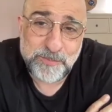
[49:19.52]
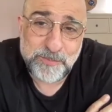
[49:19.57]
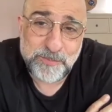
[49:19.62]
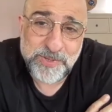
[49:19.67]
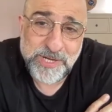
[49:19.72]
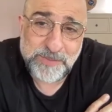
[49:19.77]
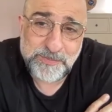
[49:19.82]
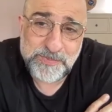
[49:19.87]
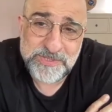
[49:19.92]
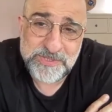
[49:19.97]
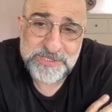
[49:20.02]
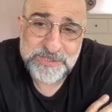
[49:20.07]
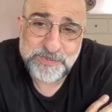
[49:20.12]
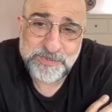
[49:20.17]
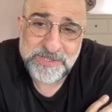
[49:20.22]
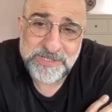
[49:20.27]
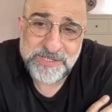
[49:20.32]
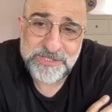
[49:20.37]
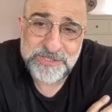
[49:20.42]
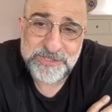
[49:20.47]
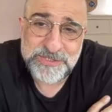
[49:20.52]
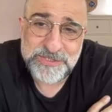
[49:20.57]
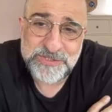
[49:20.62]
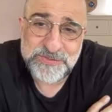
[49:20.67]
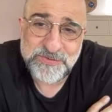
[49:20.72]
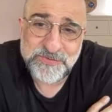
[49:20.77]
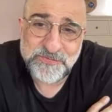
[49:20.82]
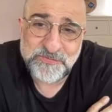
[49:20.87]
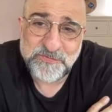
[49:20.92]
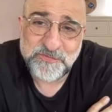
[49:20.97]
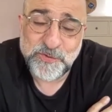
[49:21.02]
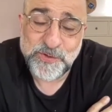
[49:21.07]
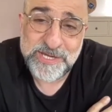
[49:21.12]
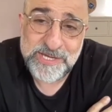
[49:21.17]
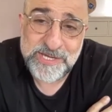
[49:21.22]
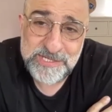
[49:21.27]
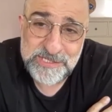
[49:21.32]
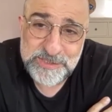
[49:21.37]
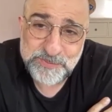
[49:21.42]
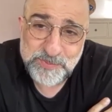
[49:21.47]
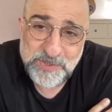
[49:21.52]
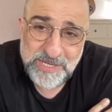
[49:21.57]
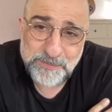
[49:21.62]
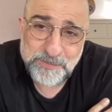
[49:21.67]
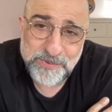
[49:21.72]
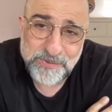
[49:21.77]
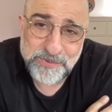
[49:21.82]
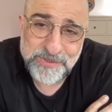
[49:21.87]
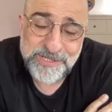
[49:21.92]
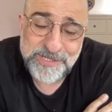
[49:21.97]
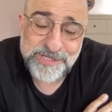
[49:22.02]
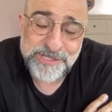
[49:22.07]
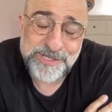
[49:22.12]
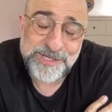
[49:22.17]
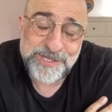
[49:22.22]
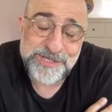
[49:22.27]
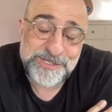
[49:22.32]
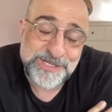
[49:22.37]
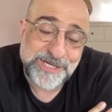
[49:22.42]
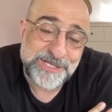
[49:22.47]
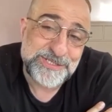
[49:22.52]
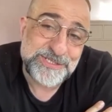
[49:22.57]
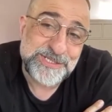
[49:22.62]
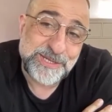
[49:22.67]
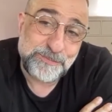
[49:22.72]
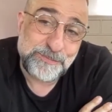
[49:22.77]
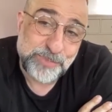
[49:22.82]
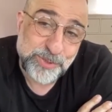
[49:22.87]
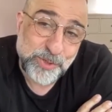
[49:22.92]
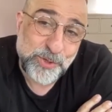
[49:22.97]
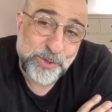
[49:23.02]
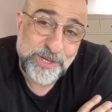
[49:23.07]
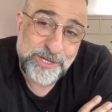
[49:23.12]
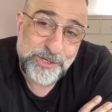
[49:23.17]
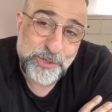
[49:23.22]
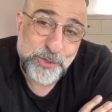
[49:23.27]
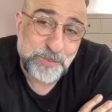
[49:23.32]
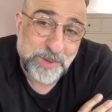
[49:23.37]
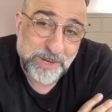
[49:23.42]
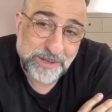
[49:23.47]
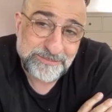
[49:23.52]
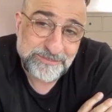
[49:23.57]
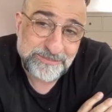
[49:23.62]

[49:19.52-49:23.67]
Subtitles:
on purpose because for his people, he does employ humor.